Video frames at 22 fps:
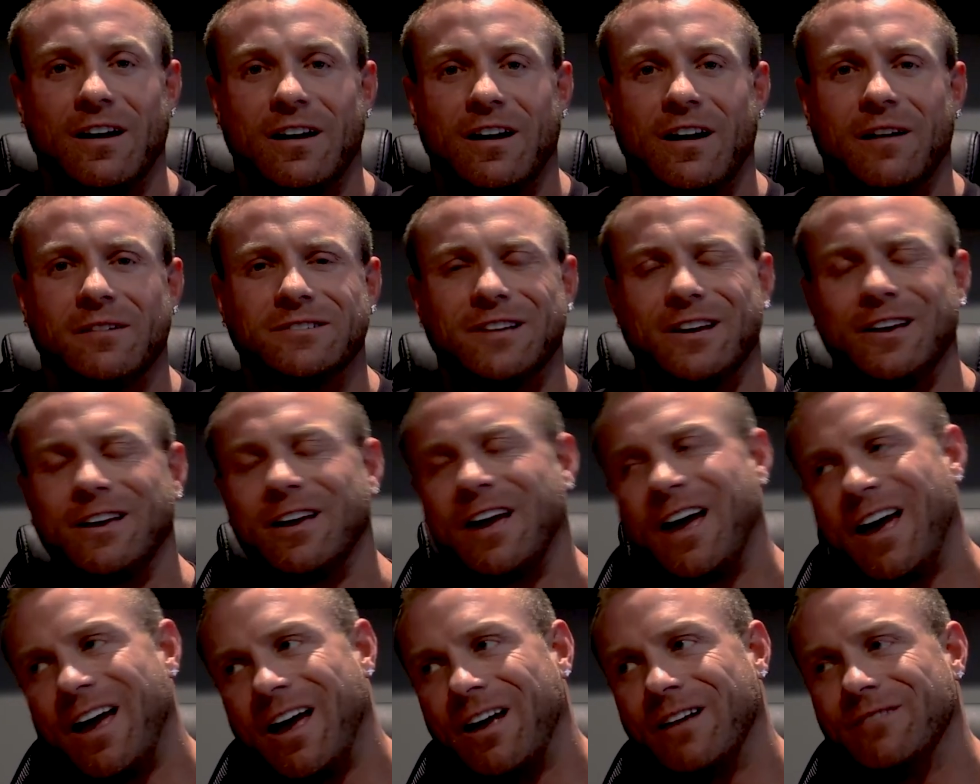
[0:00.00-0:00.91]
And I was like,
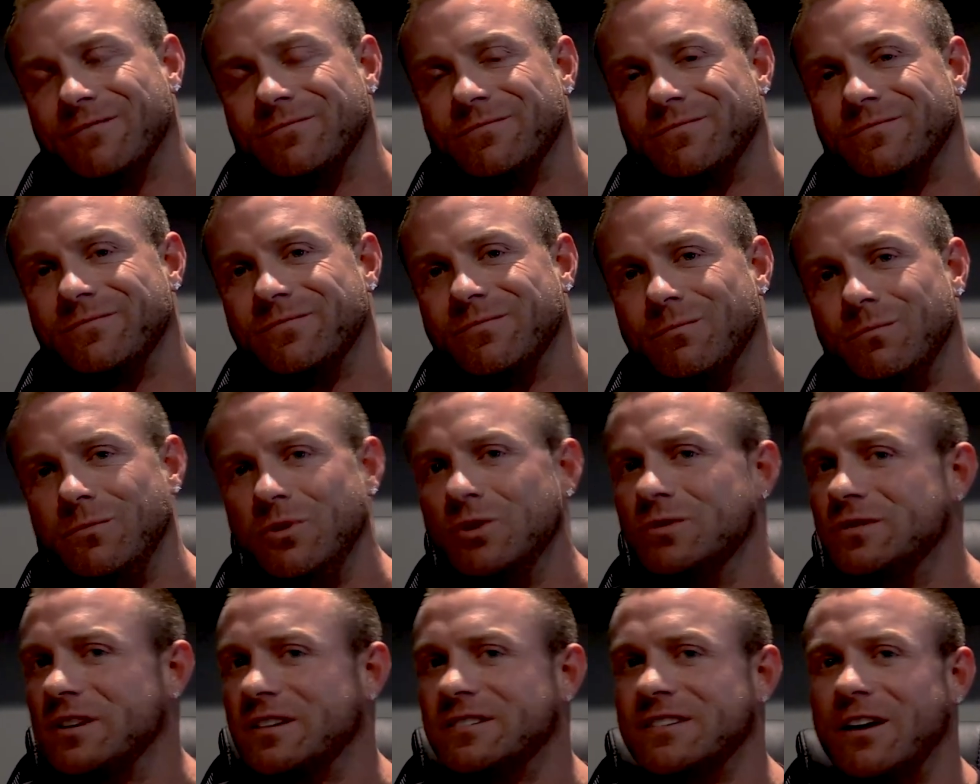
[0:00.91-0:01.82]
hey,
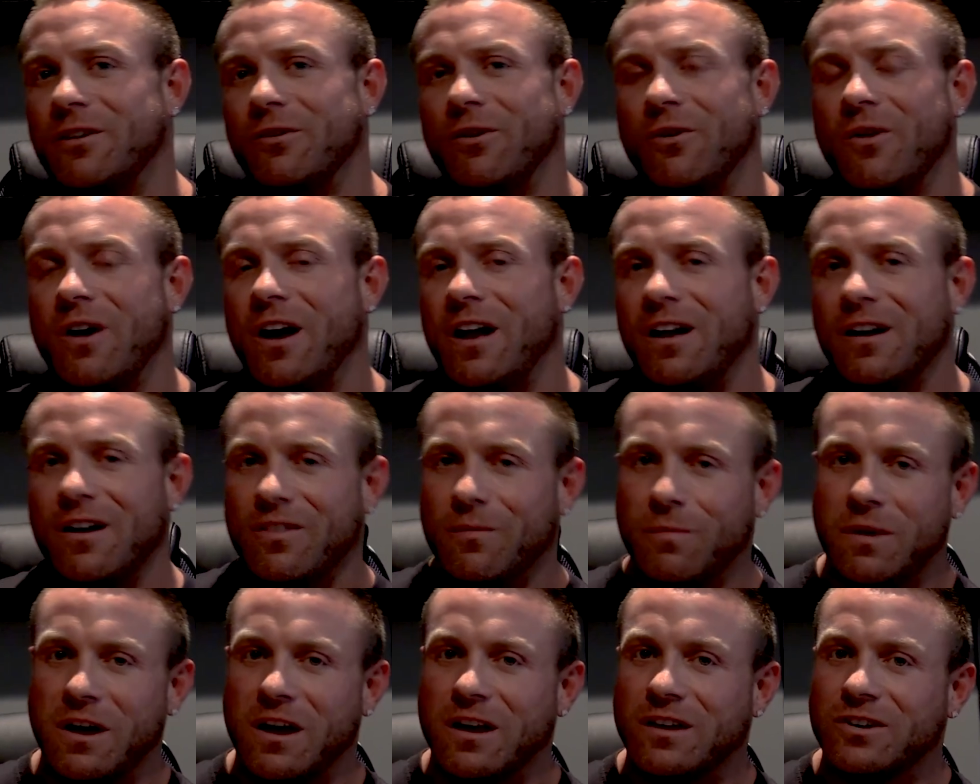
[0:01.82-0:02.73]
music sounded great on the
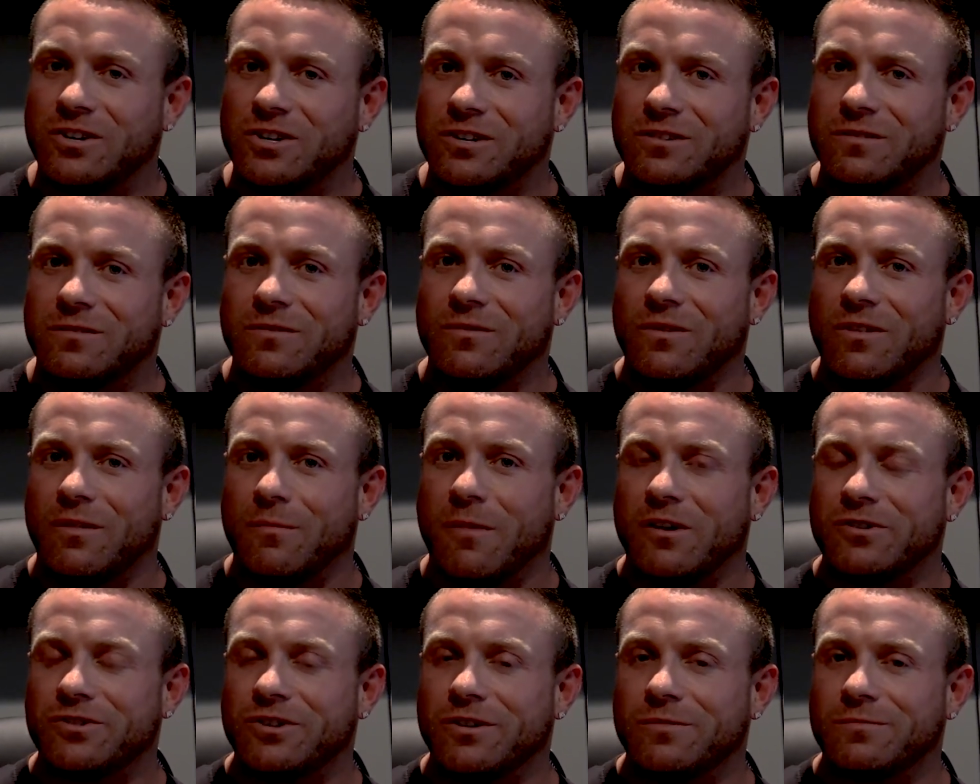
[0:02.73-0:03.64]
beach with the
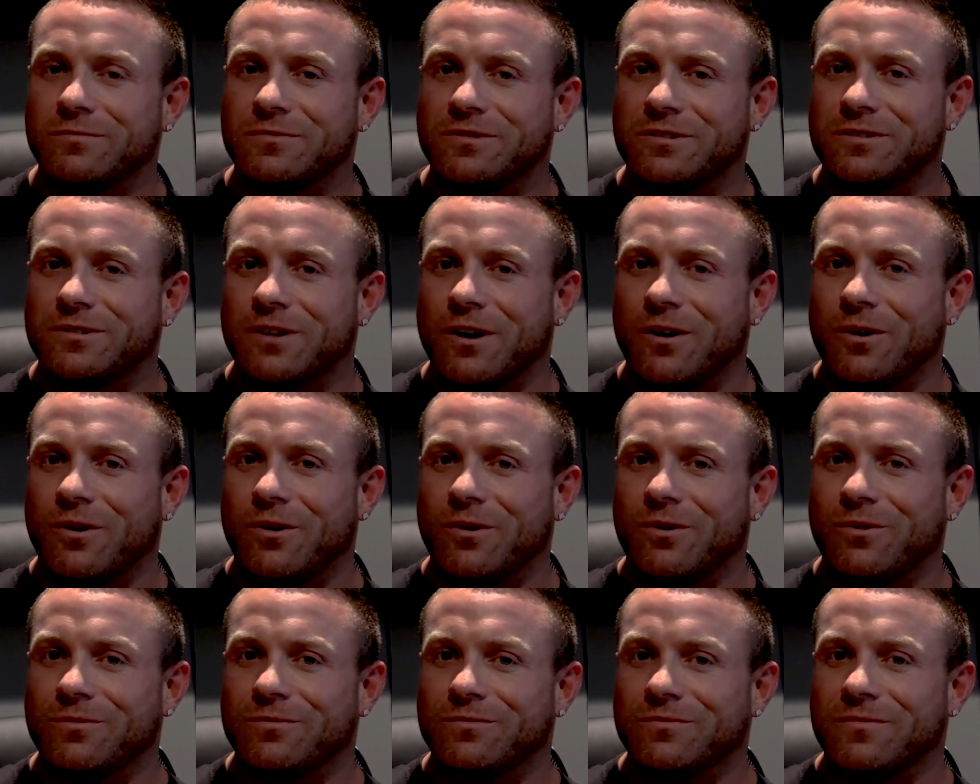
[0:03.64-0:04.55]
mushrooms,
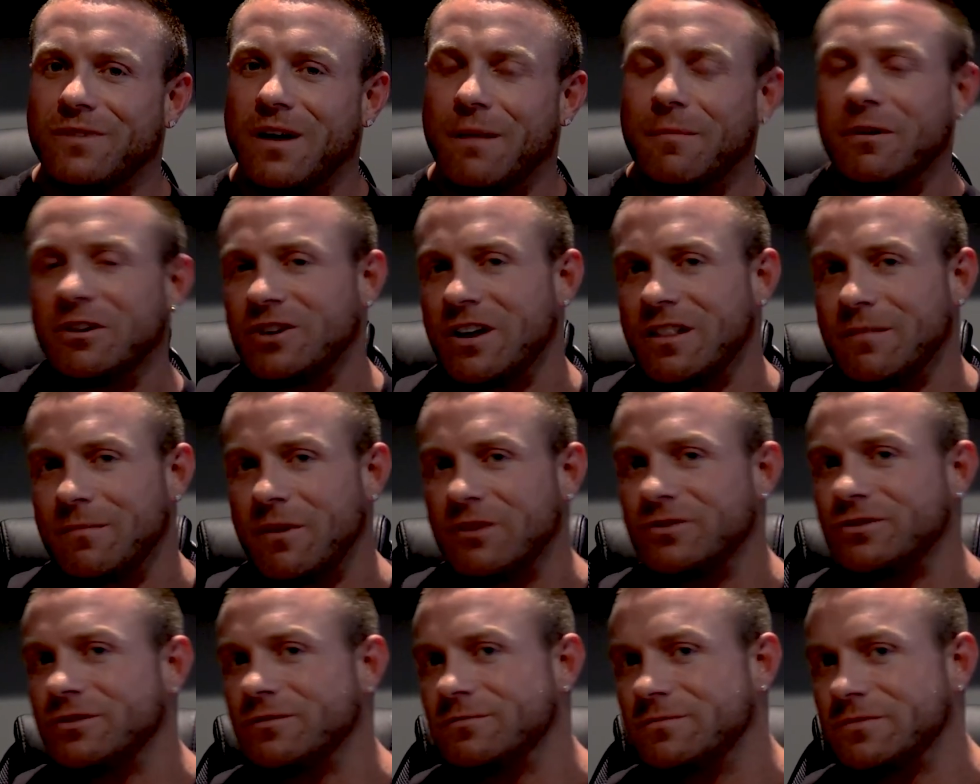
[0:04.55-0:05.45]
so I'm gonna try the
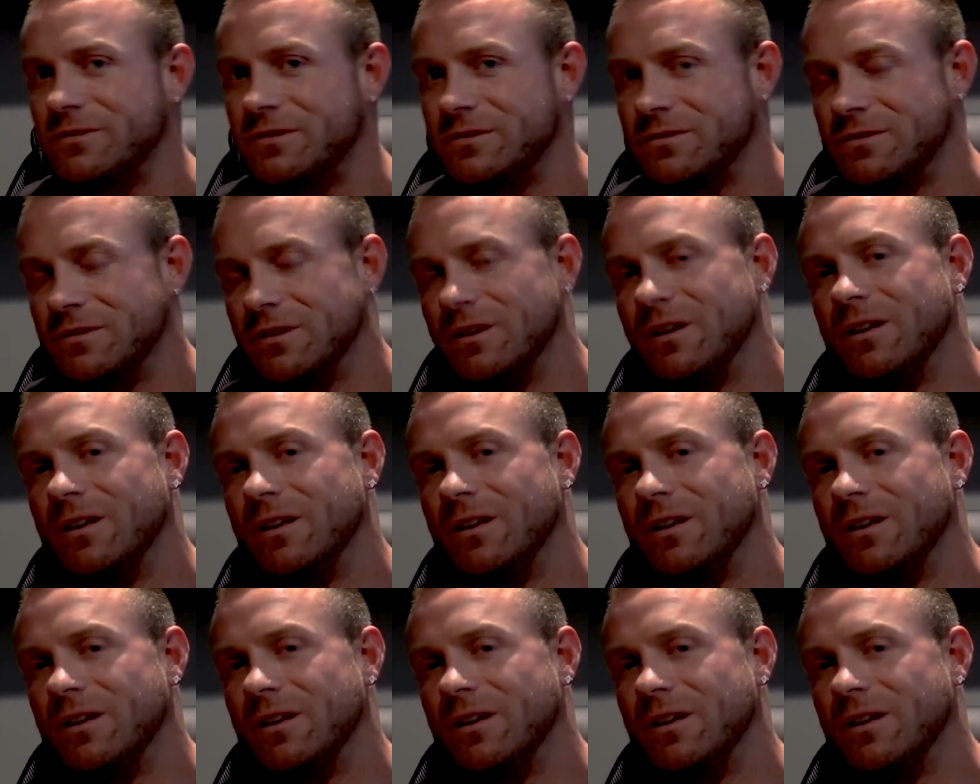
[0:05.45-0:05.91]
mushrooms